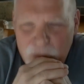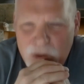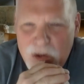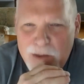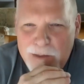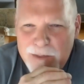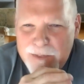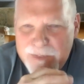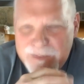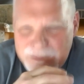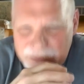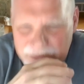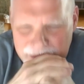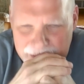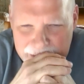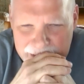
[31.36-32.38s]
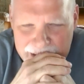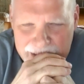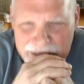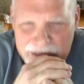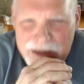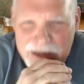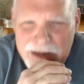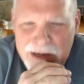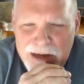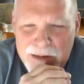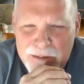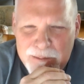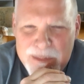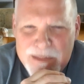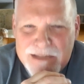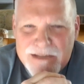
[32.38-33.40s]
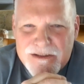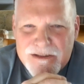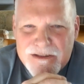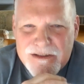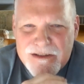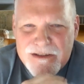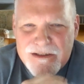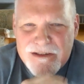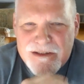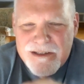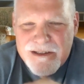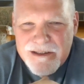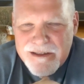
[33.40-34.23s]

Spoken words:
up in a mixed